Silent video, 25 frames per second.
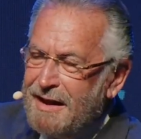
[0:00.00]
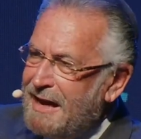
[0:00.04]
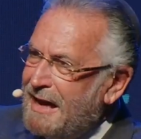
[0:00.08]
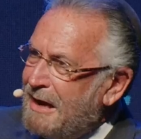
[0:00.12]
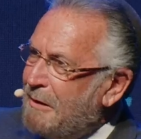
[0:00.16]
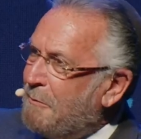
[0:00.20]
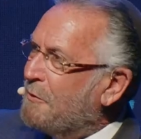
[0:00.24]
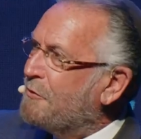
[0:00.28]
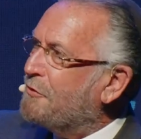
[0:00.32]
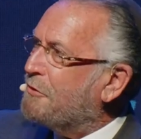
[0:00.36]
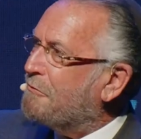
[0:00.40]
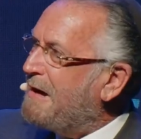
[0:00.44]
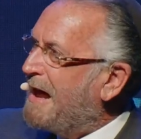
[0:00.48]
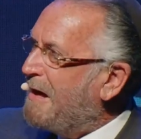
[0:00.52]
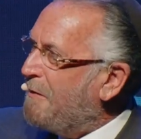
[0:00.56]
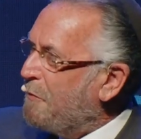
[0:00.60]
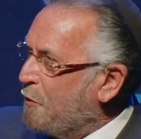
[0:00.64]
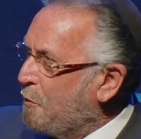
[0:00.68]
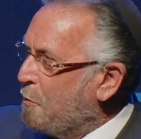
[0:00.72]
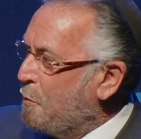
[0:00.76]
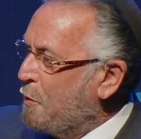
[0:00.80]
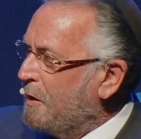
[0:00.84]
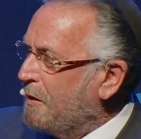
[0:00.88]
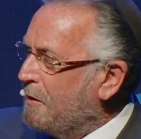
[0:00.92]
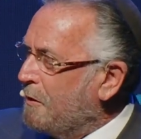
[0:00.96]
It was around the
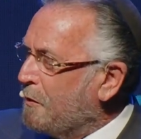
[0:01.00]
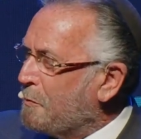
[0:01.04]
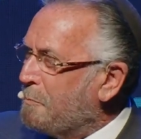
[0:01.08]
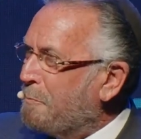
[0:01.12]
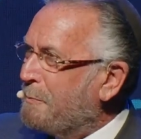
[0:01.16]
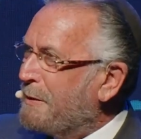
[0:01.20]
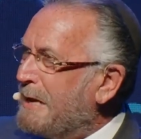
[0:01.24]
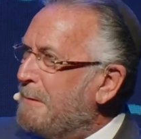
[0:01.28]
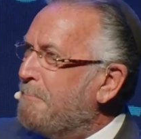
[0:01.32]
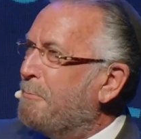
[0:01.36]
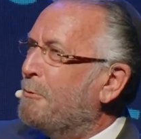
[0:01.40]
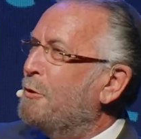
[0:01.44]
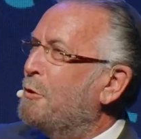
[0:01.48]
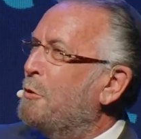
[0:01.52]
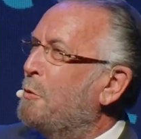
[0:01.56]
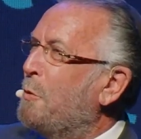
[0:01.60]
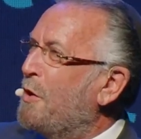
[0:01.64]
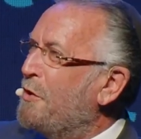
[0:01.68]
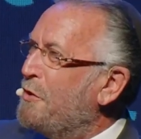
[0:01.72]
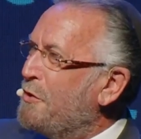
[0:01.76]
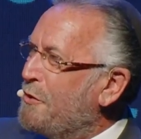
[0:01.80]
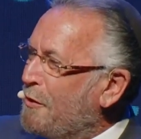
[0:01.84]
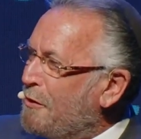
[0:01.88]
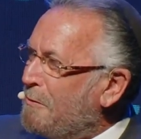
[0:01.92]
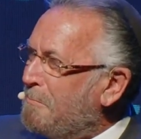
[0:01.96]
world. People who
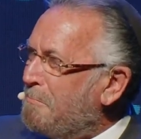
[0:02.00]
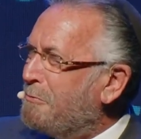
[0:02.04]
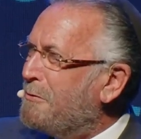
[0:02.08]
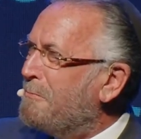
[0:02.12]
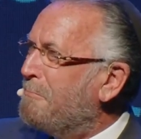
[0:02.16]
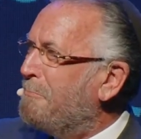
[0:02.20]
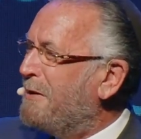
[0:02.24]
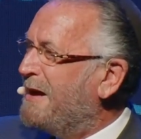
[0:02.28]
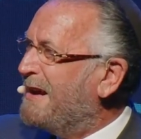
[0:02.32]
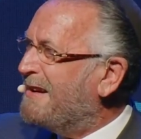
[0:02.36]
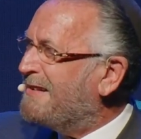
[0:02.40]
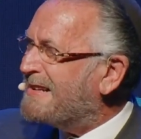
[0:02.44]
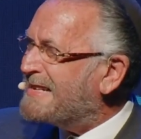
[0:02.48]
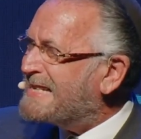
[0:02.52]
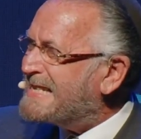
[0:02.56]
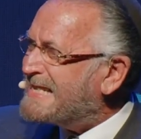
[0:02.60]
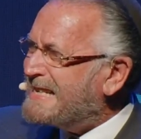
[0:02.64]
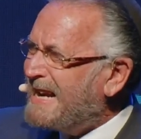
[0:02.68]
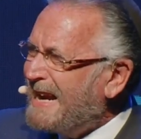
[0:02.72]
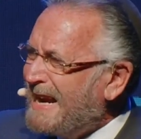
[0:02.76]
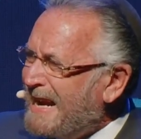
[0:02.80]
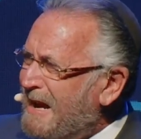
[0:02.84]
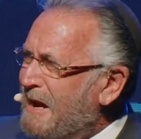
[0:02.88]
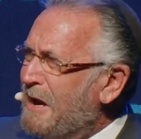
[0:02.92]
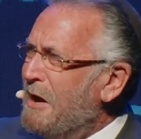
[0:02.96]
were not prepared to
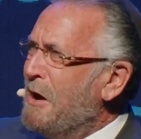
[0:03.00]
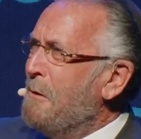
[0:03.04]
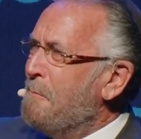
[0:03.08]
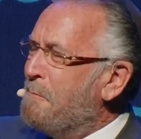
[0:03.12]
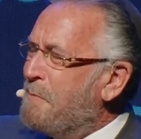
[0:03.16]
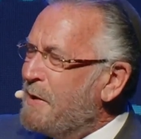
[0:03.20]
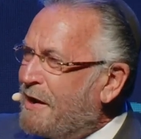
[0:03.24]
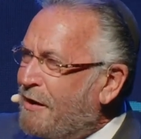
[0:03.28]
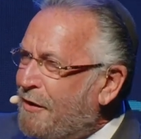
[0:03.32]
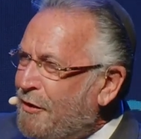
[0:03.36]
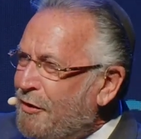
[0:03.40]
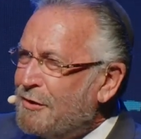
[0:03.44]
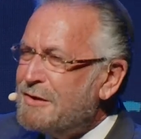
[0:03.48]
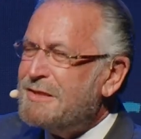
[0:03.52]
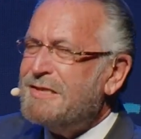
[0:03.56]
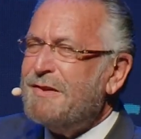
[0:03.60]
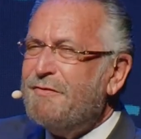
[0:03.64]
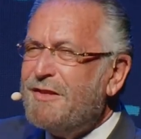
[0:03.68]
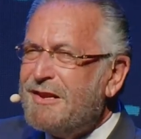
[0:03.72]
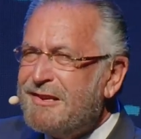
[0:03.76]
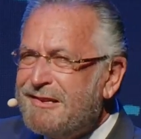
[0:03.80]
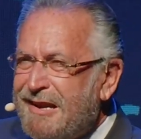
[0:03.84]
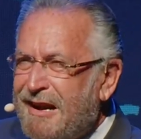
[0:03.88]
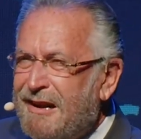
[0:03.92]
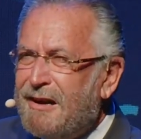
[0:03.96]
say, because of
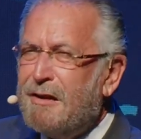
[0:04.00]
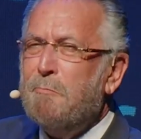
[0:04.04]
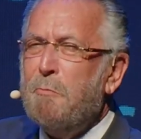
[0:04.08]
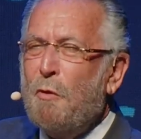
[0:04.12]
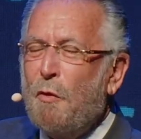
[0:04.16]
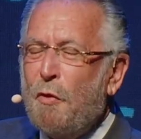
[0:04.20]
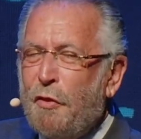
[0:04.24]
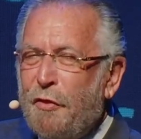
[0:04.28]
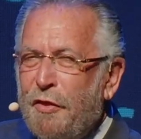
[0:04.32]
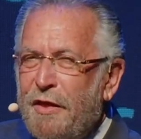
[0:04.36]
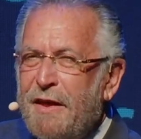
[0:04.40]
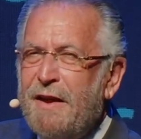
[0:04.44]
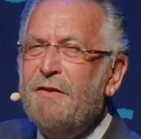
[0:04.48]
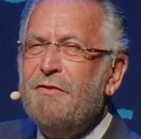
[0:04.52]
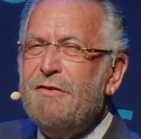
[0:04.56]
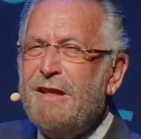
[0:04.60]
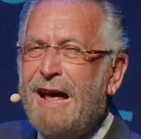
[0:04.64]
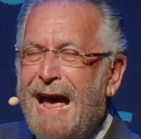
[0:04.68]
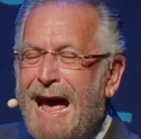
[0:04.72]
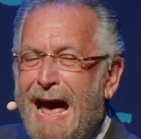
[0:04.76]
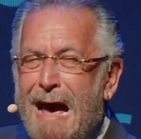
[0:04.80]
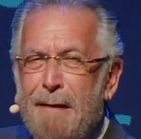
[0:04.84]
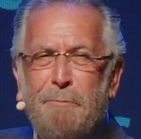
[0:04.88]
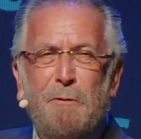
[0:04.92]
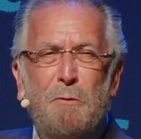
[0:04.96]
the terrible things that
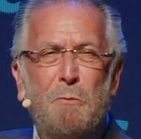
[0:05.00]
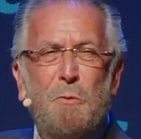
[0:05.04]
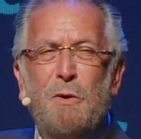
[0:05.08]
happen,